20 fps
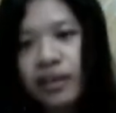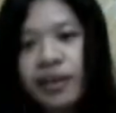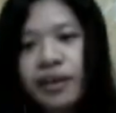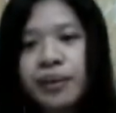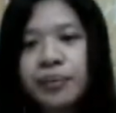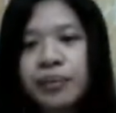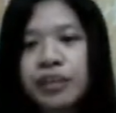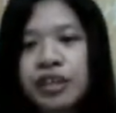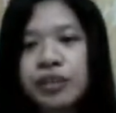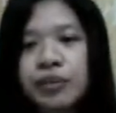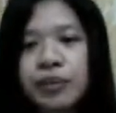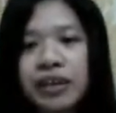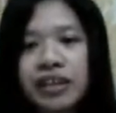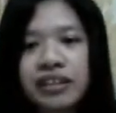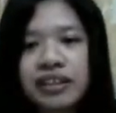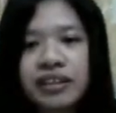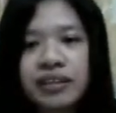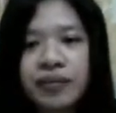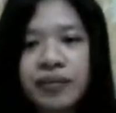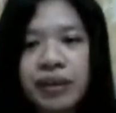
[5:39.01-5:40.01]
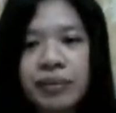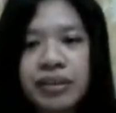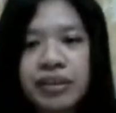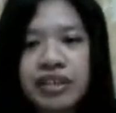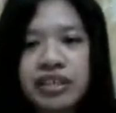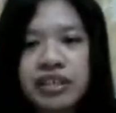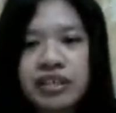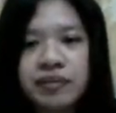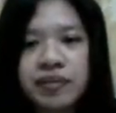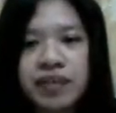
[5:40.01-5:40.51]
Meanwhile, the
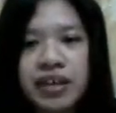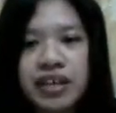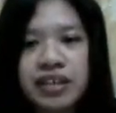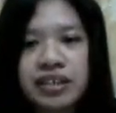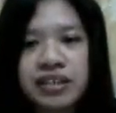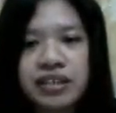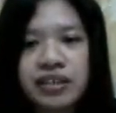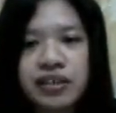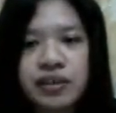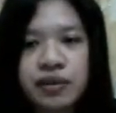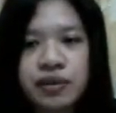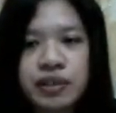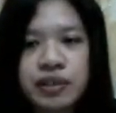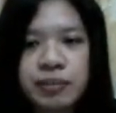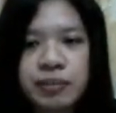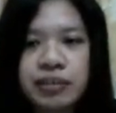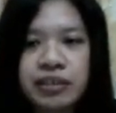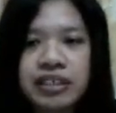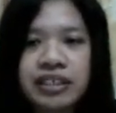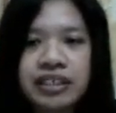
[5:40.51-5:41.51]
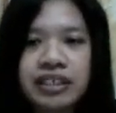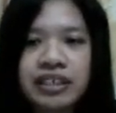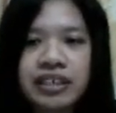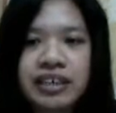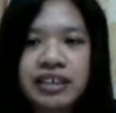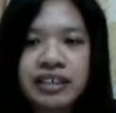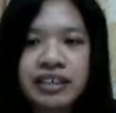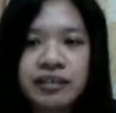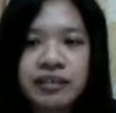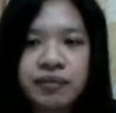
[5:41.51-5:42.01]
feminist phase denotes
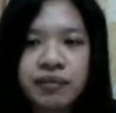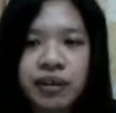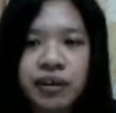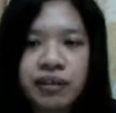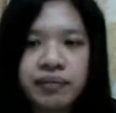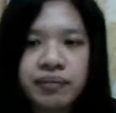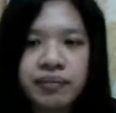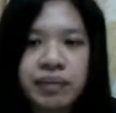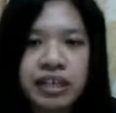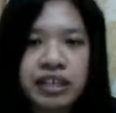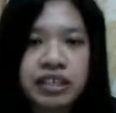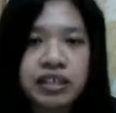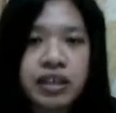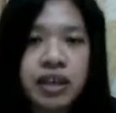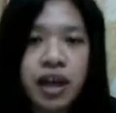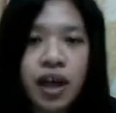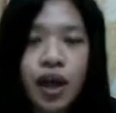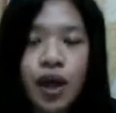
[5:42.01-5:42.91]
political involvement.